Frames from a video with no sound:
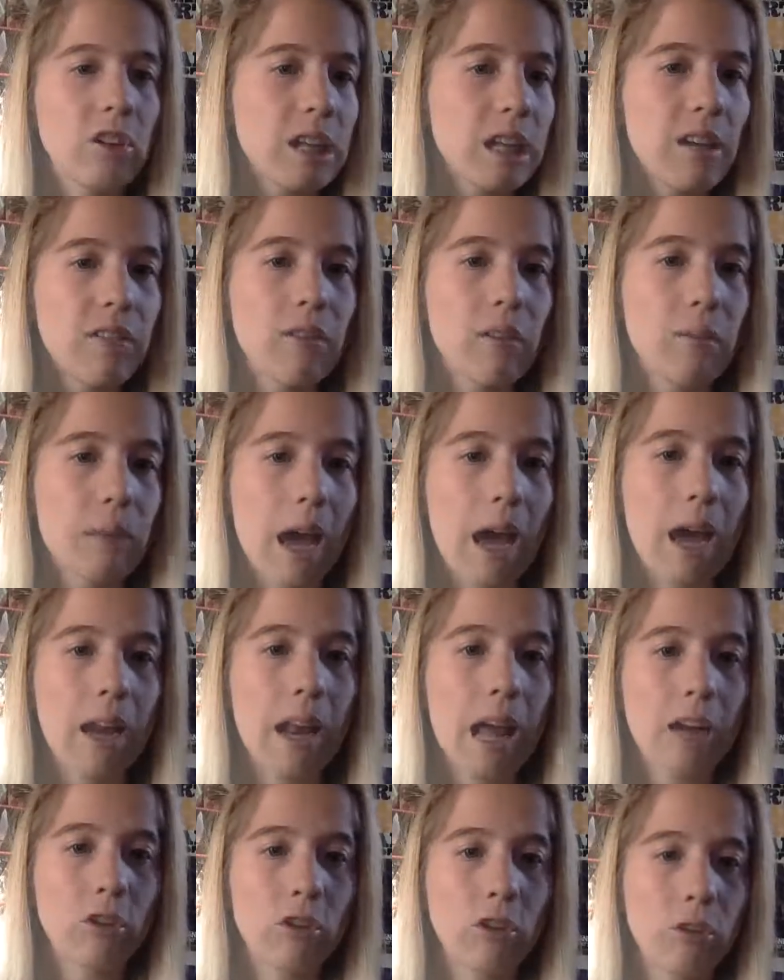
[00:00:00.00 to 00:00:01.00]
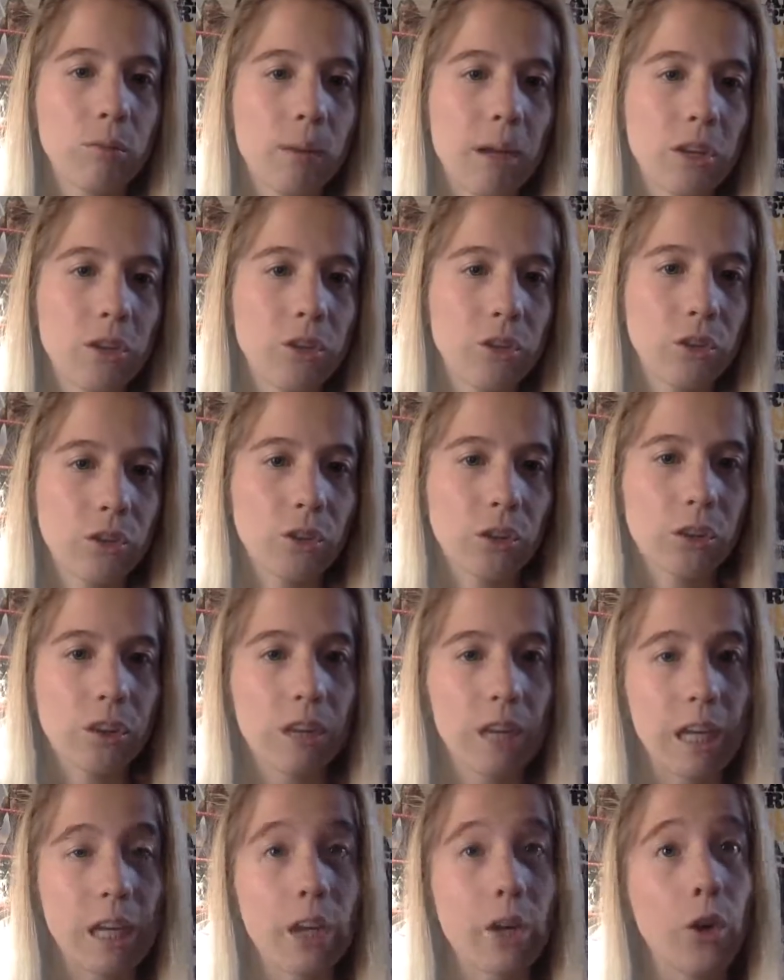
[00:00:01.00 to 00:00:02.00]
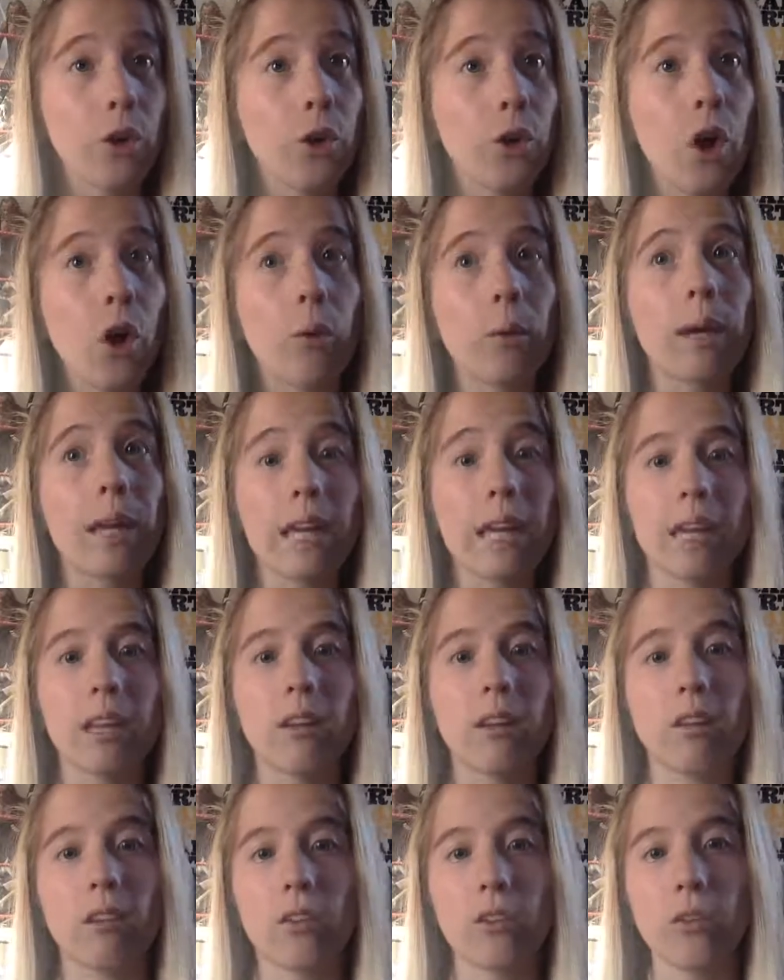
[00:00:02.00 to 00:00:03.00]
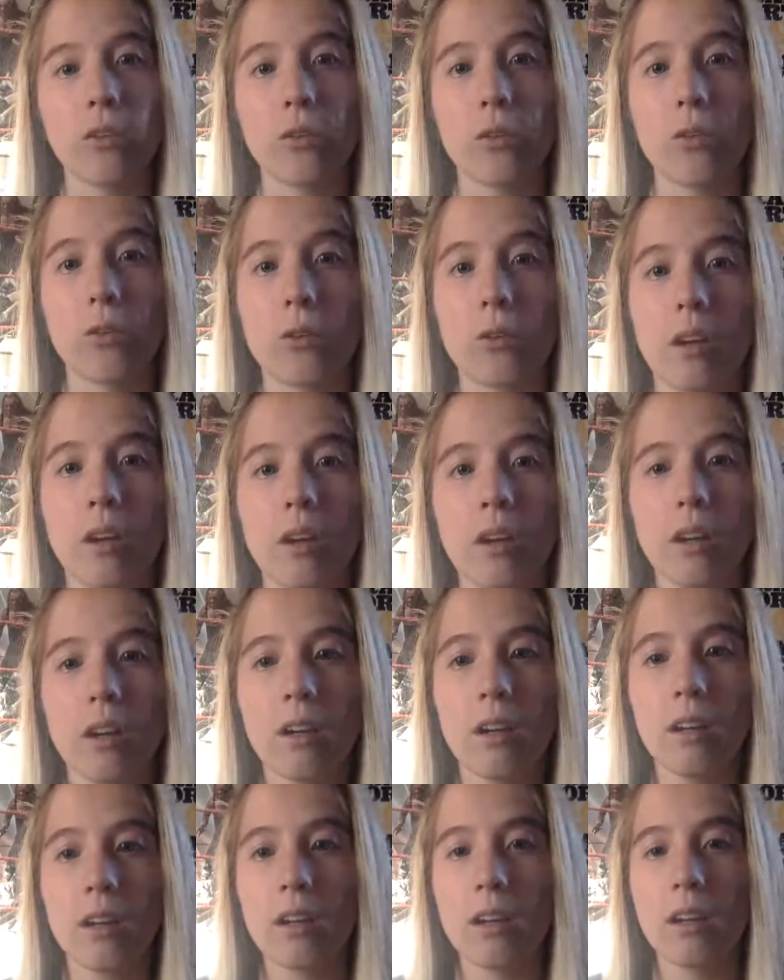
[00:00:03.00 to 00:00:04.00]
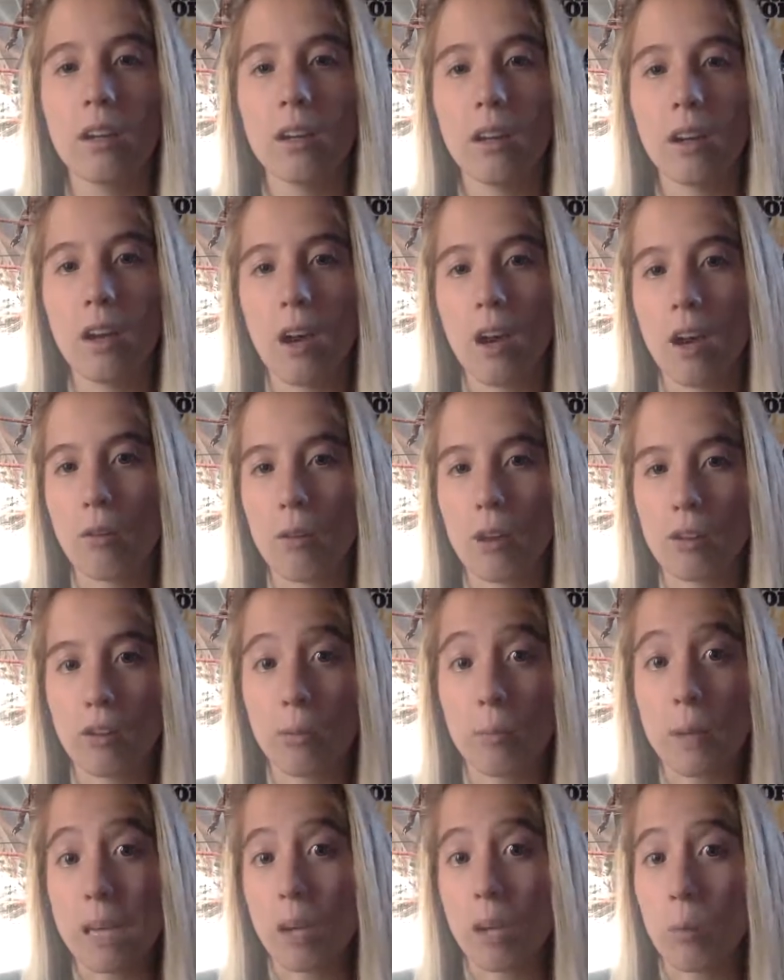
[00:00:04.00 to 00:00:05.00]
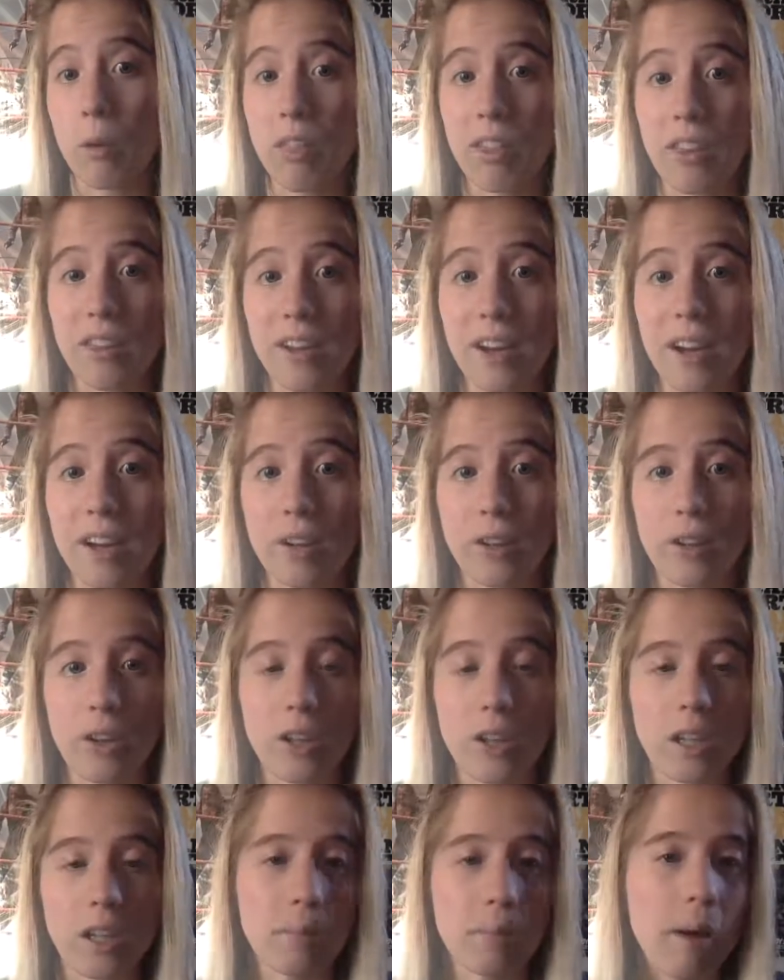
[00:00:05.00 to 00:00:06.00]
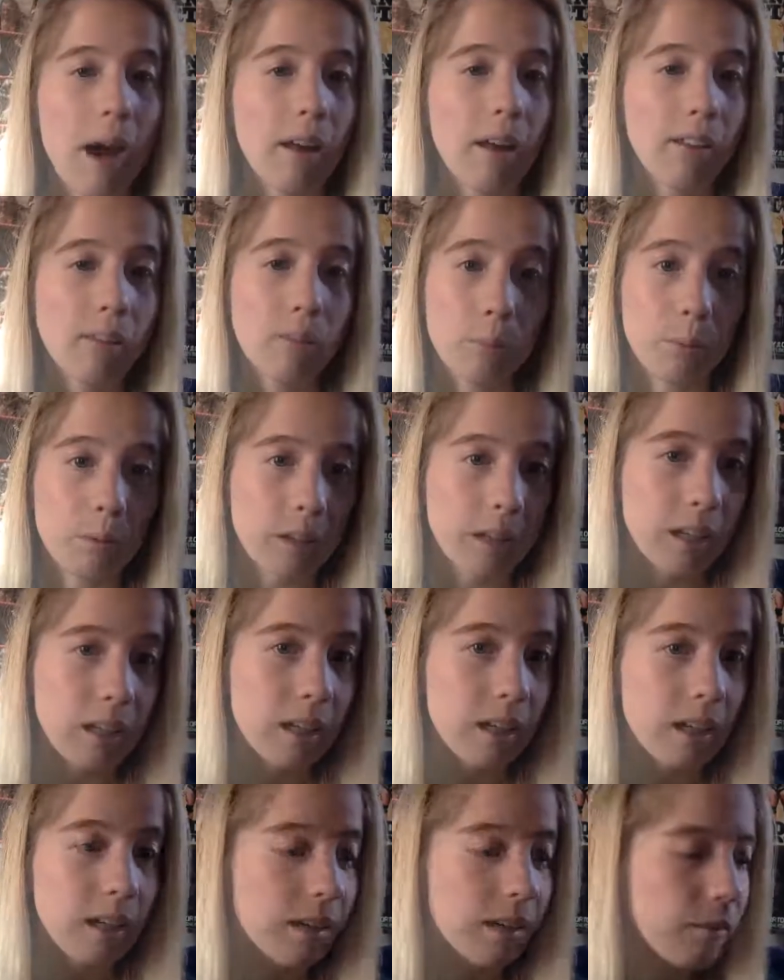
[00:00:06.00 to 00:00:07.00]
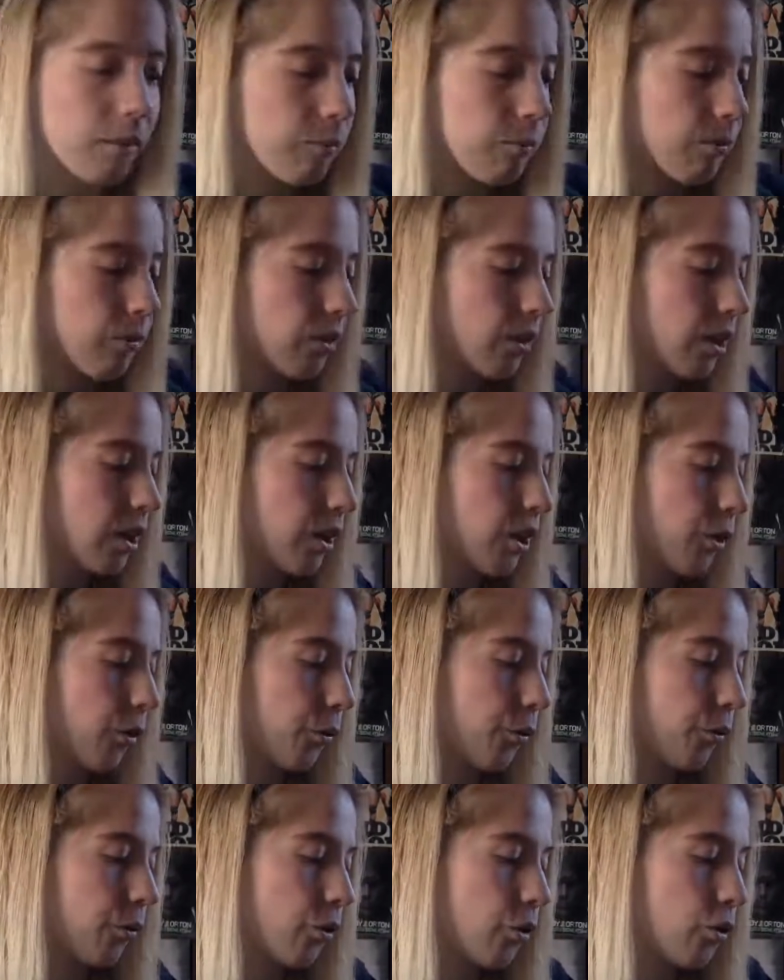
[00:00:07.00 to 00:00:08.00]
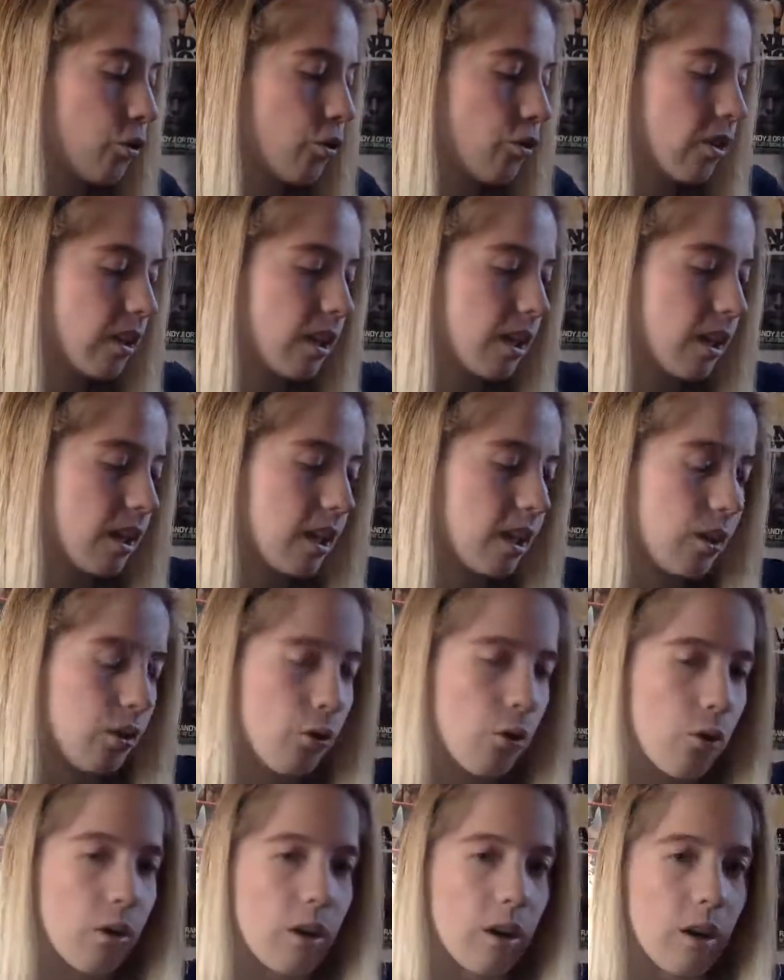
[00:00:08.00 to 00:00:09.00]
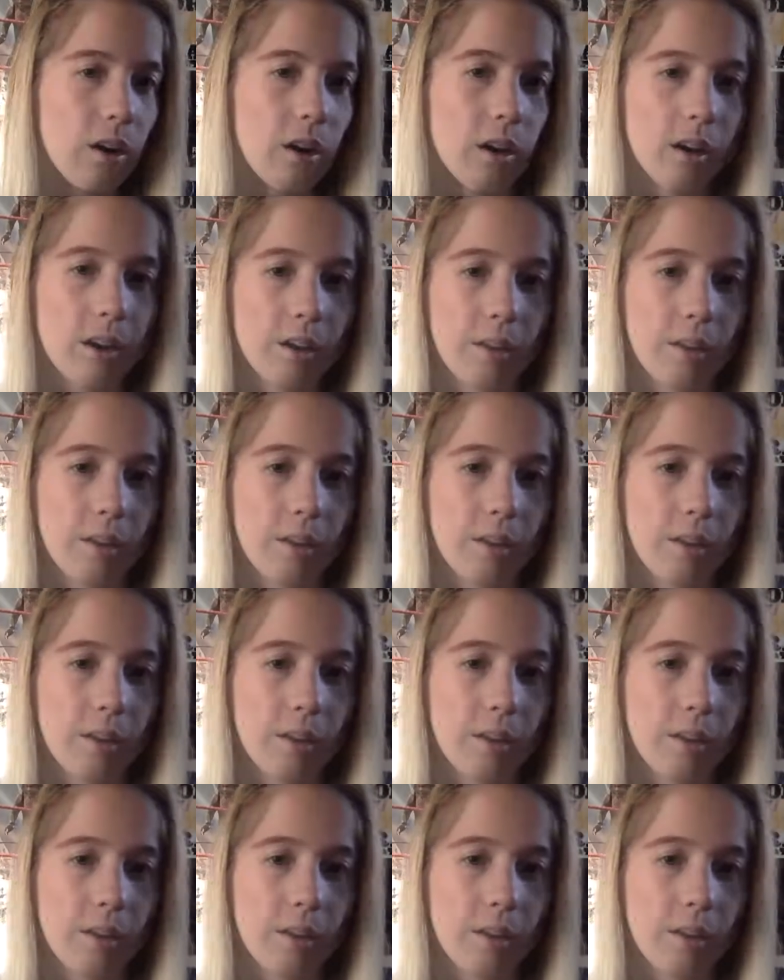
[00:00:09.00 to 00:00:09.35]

to give him that extra special thing, going into WrestleMania with the title, could he possibly, lose it or?